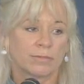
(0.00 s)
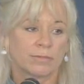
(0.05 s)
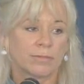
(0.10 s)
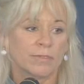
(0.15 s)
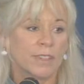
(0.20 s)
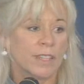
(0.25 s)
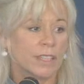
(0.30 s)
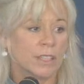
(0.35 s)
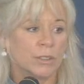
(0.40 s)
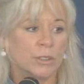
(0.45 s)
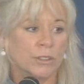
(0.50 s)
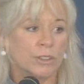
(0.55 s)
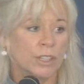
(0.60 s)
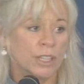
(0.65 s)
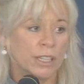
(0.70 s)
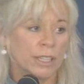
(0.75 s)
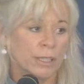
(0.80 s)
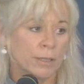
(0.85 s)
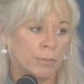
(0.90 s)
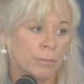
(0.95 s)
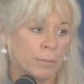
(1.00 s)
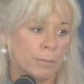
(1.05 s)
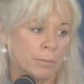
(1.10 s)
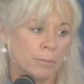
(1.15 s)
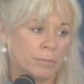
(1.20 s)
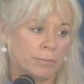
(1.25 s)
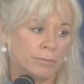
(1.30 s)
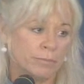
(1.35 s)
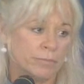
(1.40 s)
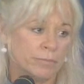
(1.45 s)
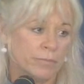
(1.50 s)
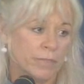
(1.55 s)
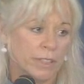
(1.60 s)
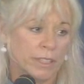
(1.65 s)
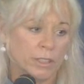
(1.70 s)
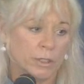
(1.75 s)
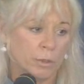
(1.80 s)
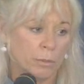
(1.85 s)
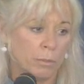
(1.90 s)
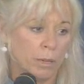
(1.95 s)
than your name,
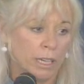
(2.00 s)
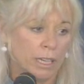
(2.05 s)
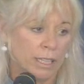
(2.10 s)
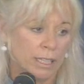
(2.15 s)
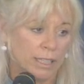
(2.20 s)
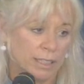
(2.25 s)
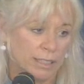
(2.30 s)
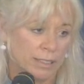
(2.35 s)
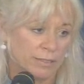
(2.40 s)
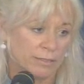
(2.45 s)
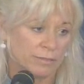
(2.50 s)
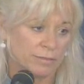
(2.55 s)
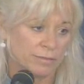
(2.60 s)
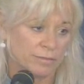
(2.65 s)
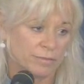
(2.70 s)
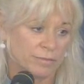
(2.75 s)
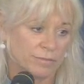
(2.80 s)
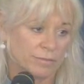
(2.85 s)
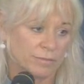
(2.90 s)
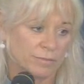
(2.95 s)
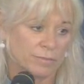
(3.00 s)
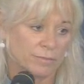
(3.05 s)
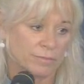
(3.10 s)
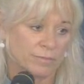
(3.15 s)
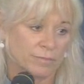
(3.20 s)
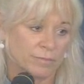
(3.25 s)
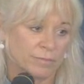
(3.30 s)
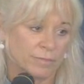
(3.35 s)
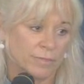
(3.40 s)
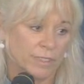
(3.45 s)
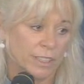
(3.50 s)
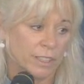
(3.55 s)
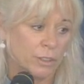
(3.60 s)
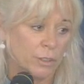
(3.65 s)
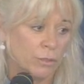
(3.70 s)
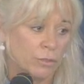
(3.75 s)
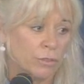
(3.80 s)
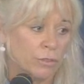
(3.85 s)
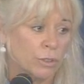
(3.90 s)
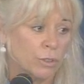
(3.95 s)
than your body, than
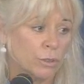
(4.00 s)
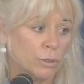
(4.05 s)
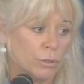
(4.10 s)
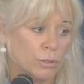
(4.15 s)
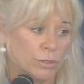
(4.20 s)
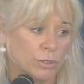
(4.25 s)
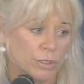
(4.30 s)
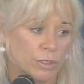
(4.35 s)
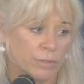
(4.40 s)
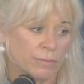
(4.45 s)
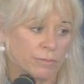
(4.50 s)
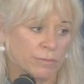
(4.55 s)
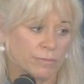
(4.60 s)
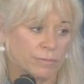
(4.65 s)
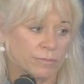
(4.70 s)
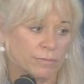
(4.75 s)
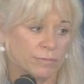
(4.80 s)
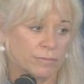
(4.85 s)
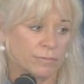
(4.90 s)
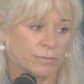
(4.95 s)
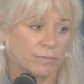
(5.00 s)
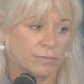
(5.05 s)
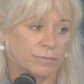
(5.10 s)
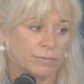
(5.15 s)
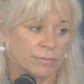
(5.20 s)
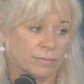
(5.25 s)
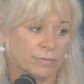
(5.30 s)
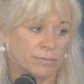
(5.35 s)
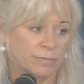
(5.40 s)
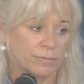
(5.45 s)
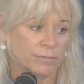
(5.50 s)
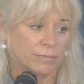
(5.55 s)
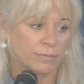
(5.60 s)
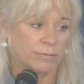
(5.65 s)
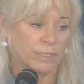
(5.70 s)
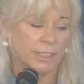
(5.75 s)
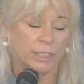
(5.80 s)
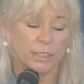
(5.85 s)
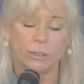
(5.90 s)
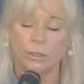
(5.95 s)
your views,
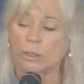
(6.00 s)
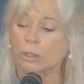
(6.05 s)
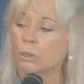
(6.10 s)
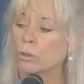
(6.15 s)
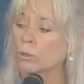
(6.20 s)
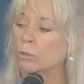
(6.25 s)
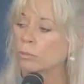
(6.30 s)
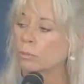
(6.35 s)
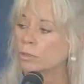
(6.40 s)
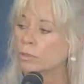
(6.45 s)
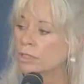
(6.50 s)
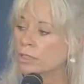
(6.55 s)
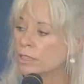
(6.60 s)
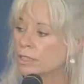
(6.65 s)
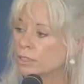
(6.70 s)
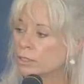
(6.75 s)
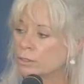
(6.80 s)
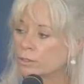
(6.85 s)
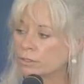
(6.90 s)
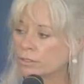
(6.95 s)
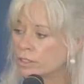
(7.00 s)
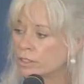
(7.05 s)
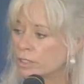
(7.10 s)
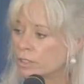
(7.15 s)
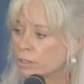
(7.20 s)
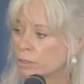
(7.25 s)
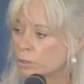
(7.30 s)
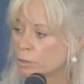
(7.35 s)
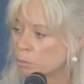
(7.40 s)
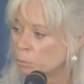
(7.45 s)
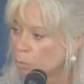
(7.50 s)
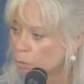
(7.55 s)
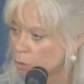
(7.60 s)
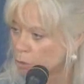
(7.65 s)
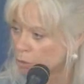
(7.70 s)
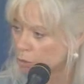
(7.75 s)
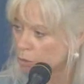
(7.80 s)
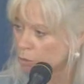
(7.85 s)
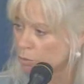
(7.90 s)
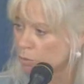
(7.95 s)
than your hopes, than your fears,
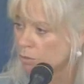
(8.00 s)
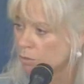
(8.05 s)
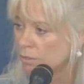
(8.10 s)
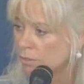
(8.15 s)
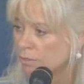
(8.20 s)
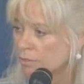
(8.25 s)
more you.